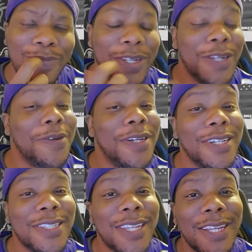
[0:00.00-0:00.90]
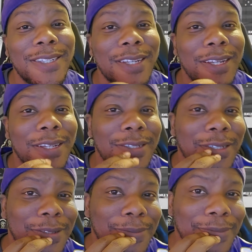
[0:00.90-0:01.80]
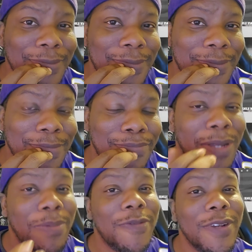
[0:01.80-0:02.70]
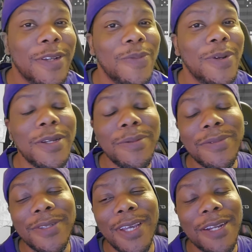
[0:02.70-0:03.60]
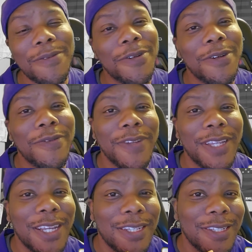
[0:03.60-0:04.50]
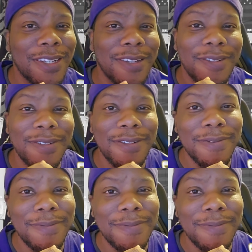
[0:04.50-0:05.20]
We know Gus has hands. Baby Ricky Williams, I don't know if he has hands.